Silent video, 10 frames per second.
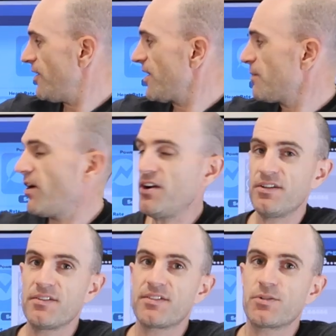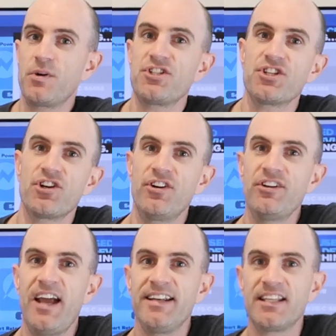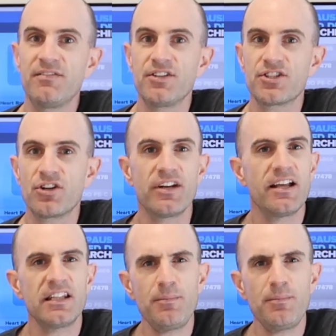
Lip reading: ERG mode, switch it on and give it a shot.